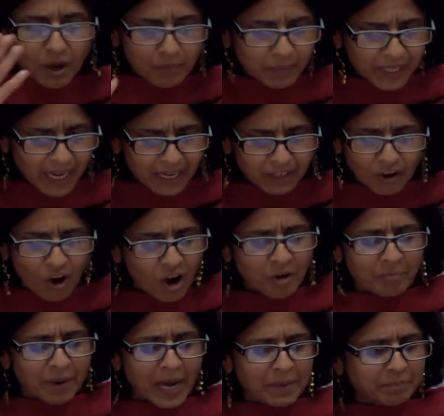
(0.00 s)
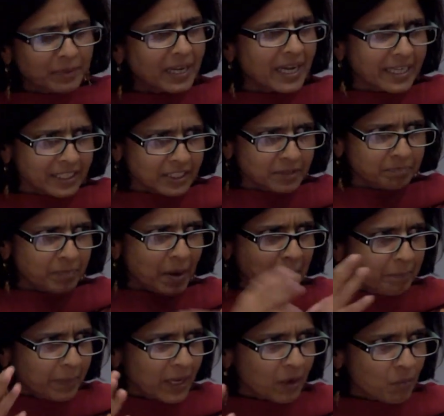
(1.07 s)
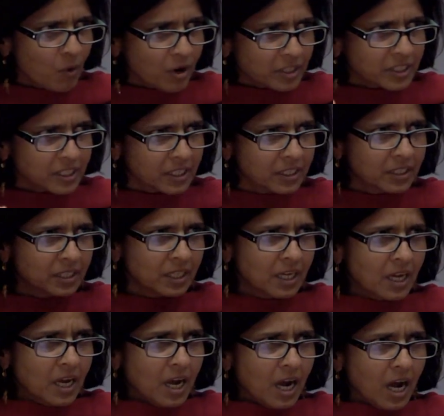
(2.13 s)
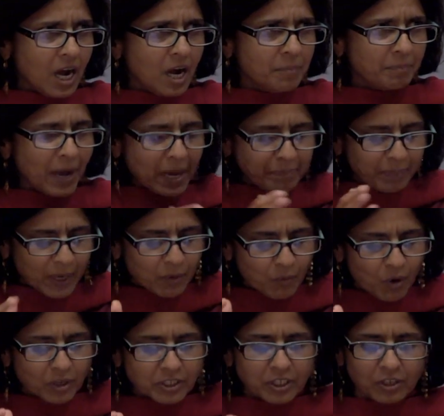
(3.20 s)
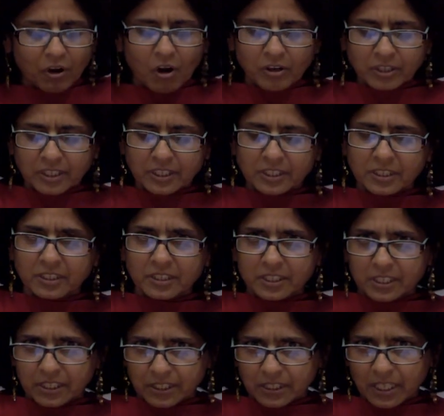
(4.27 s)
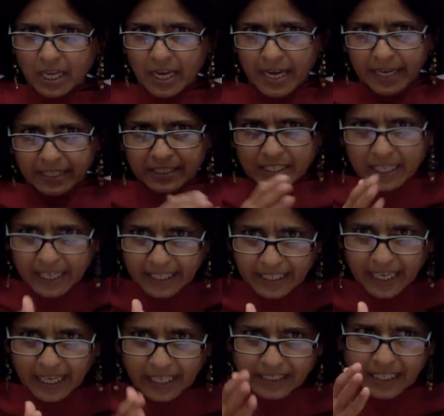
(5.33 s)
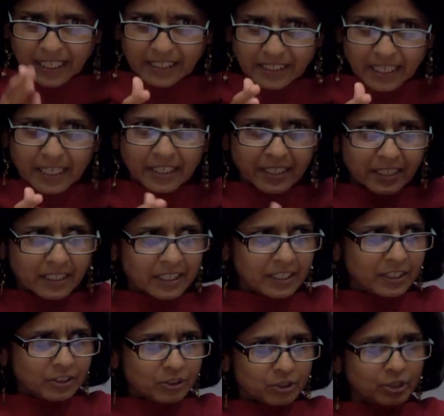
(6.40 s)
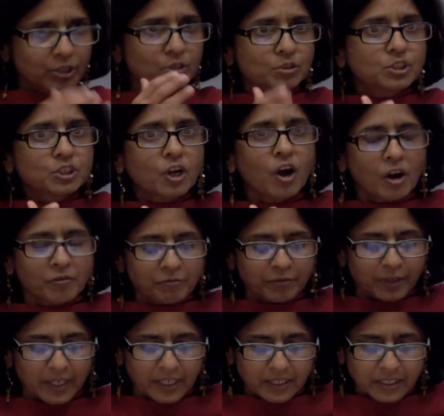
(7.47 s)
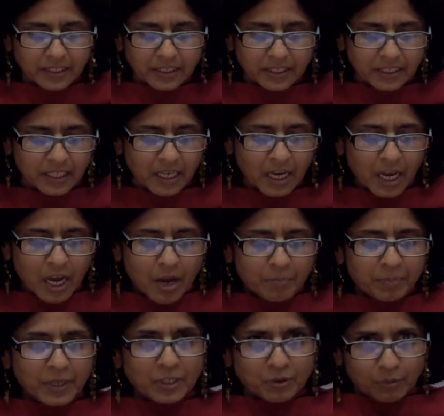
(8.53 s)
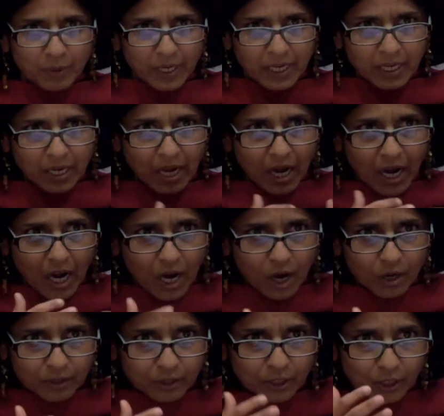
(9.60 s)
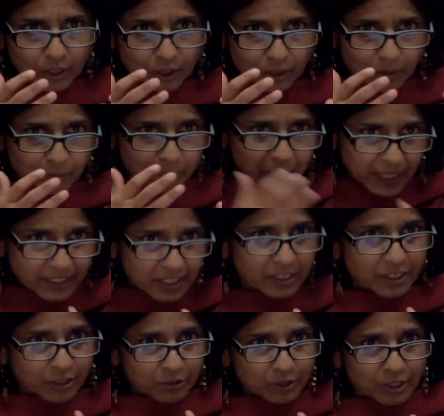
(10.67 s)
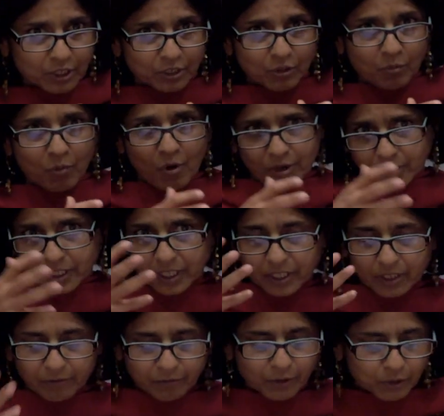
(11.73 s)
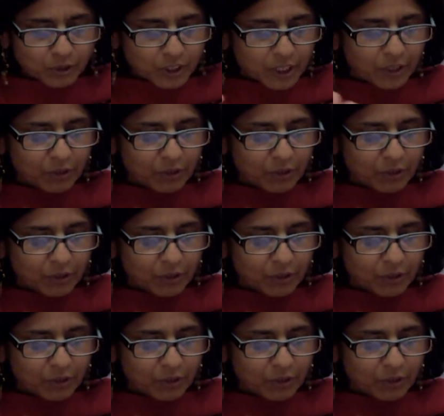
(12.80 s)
bringing long pipelines, pumping water, piping water long distances. It's leading, as I said earlier, to huge conflicts between the present users of water and the future